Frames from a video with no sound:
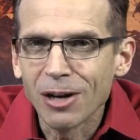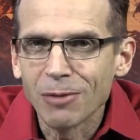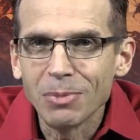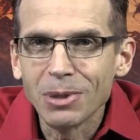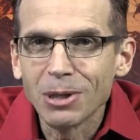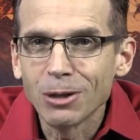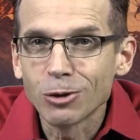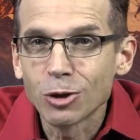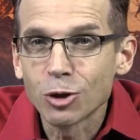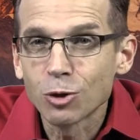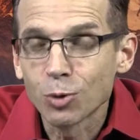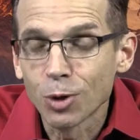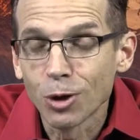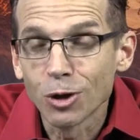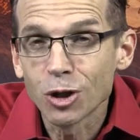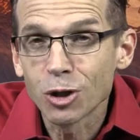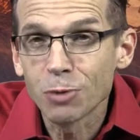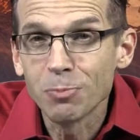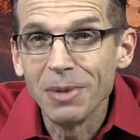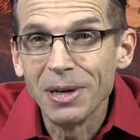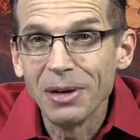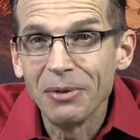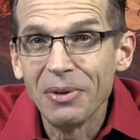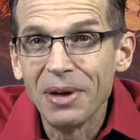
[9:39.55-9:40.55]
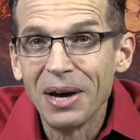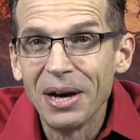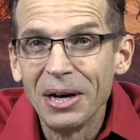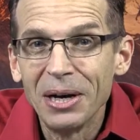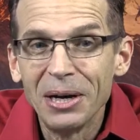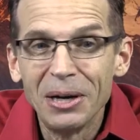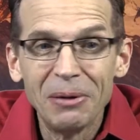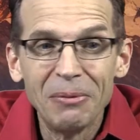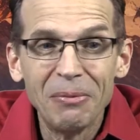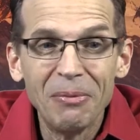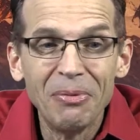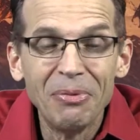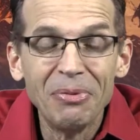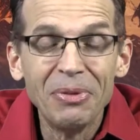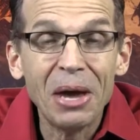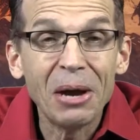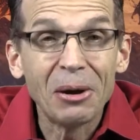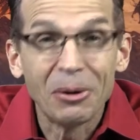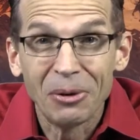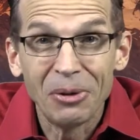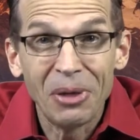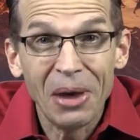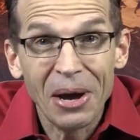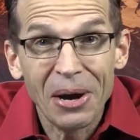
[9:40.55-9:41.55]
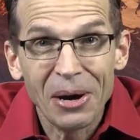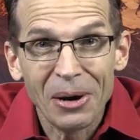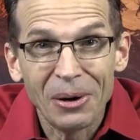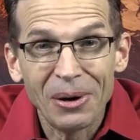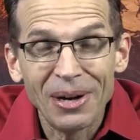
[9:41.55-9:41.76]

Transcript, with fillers: because trust me, uh, they are there.